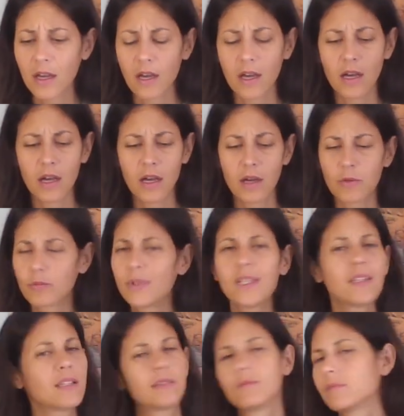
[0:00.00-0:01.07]
Uh,
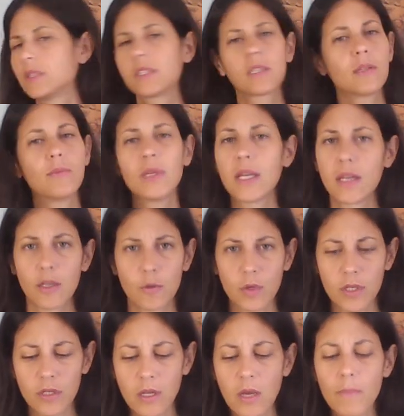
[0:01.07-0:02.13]
really, it could be
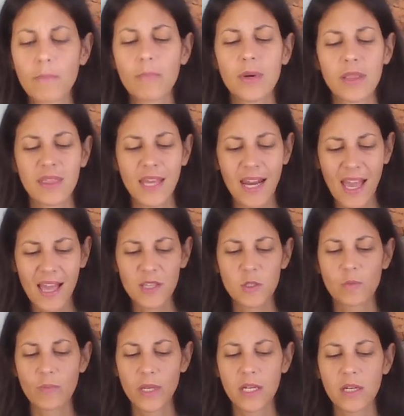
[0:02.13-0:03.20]
anyone but that
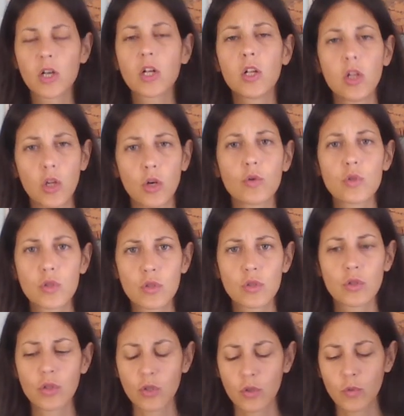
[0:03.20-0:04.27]
has been close
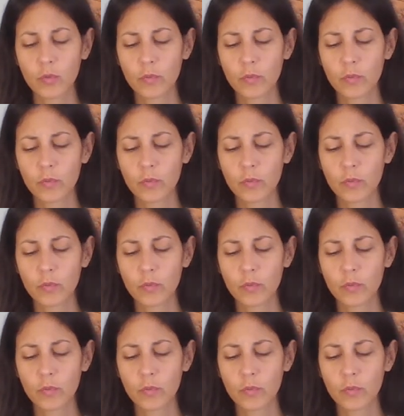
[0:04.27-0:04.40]
to you.